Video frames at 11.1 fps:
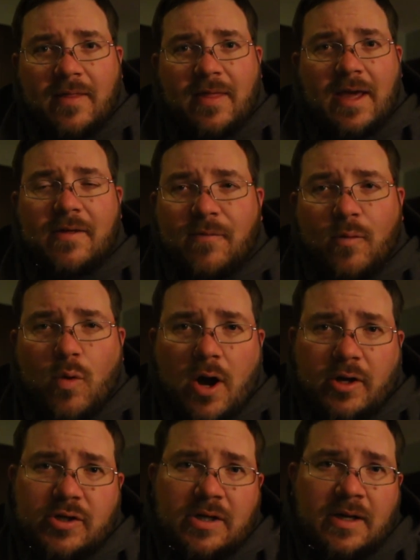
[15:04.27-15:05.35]
Thanks for
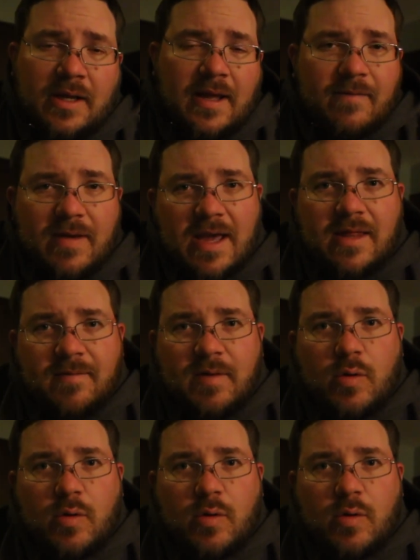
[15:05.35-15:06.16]
watching. If you guys have any